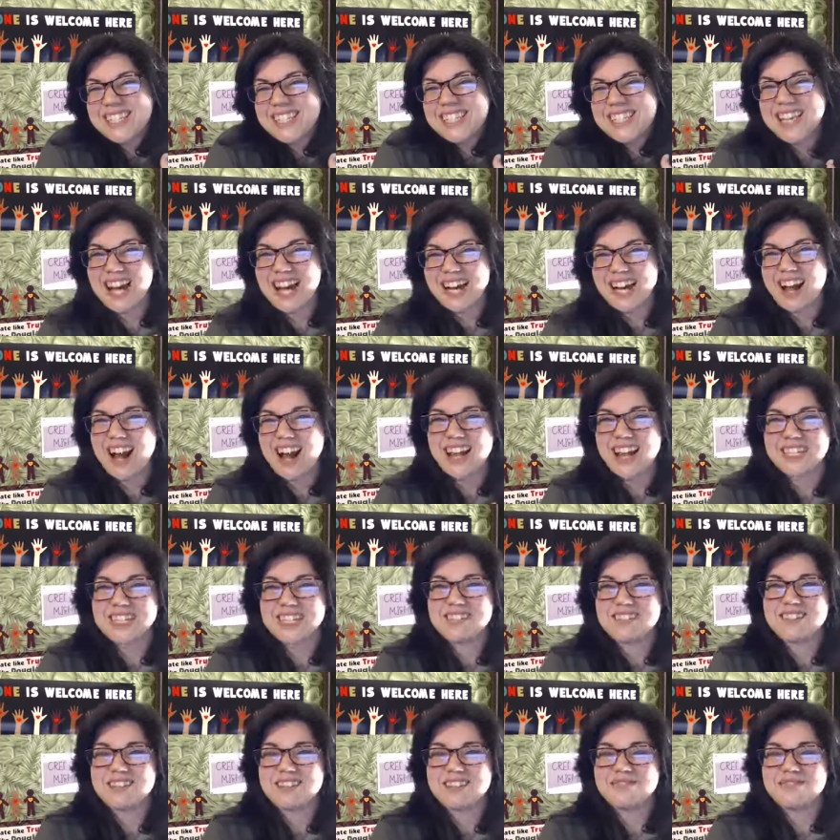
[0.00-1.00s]
Inside us
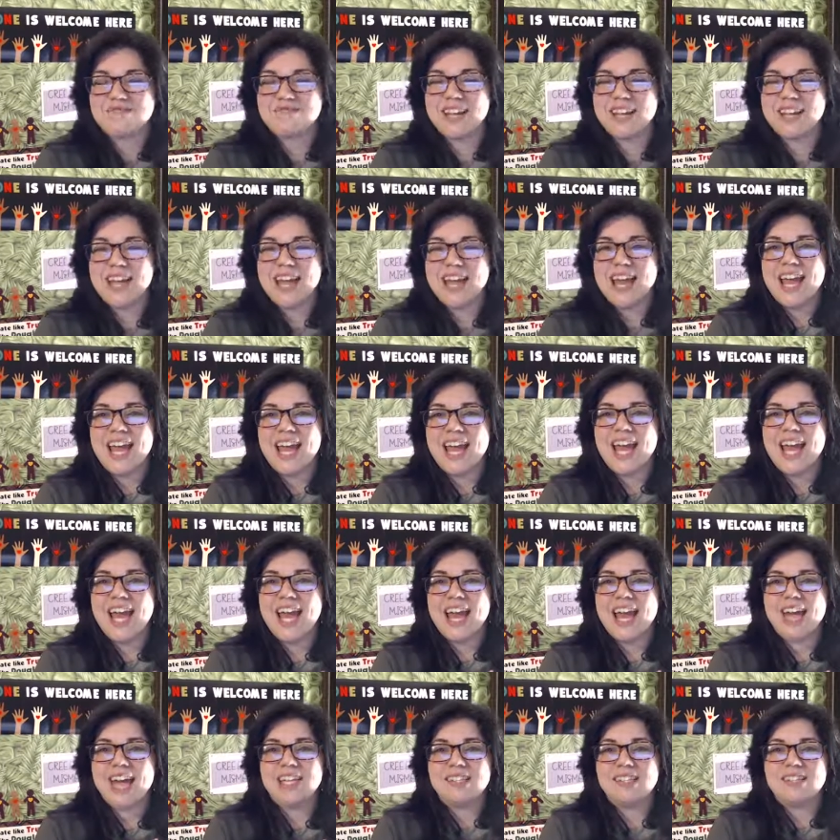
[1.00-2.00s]

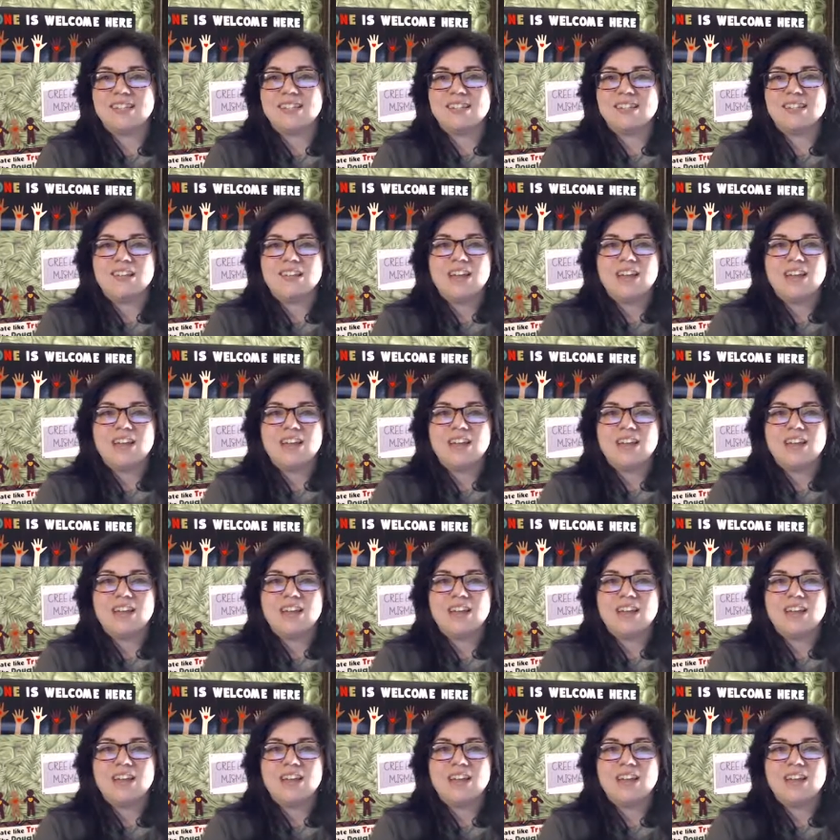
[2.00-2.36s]
and